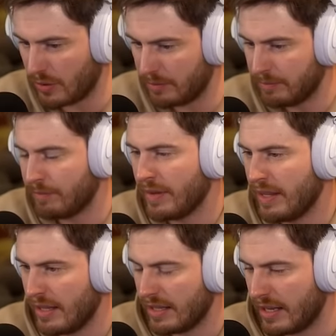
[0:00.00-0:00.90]
one.
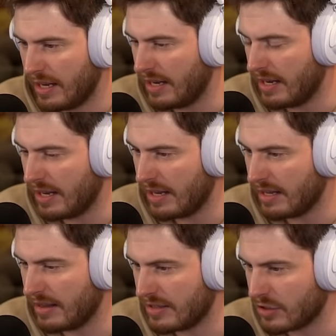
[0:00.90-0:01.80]

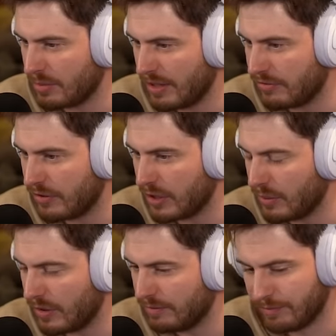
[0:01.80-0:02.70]
Uh, this could be a funny
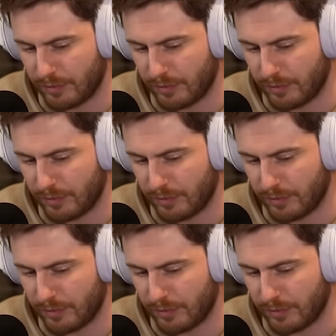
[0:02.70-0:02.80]
one.